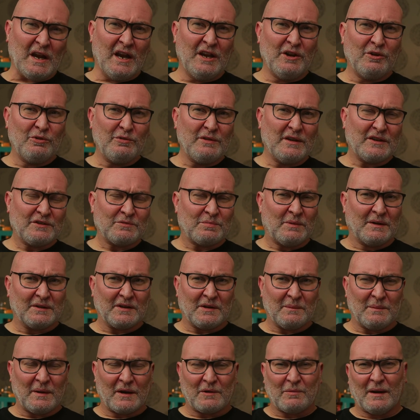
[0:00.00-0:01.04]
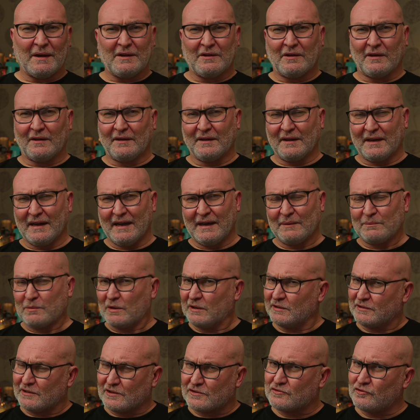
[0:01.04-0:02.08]
I know this one can be quite hard to get
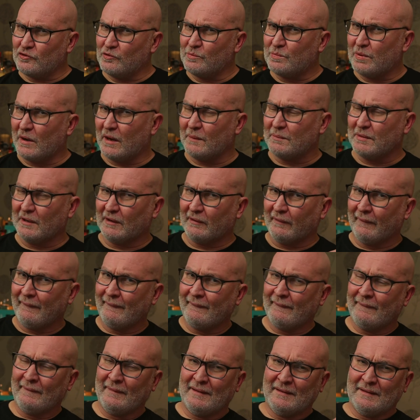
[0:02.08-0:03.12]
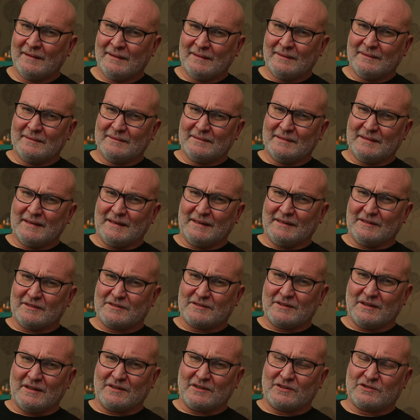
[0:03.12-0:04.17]
because it's so popular and
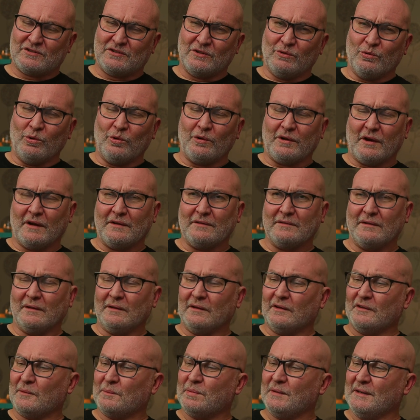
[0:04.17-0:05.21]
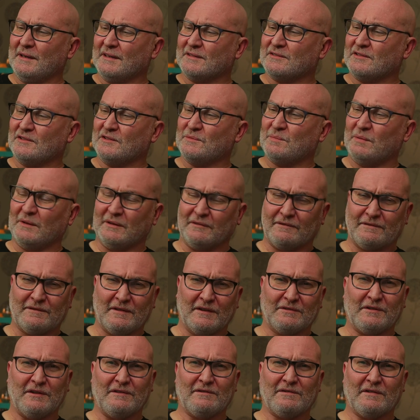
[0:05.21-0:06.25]
it's sold out in a lot of places, but at
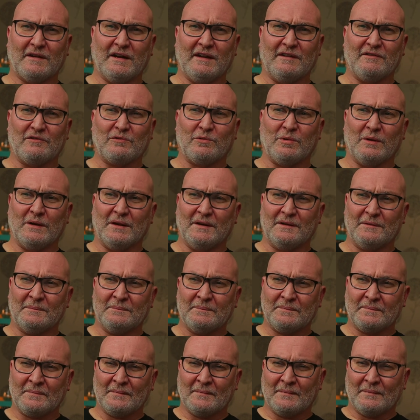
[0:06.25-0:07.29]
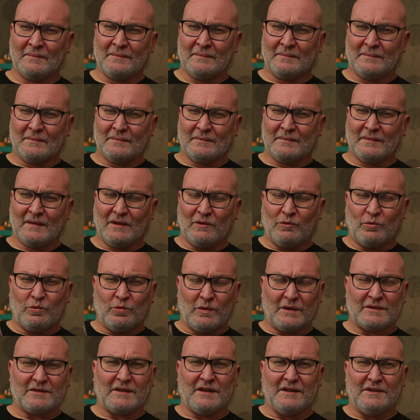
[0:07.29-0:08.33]
55 quid,
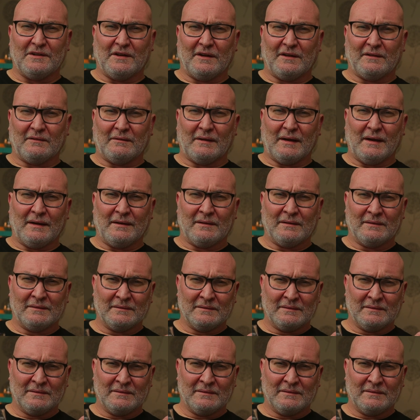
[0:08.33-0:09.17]
whiskey done right,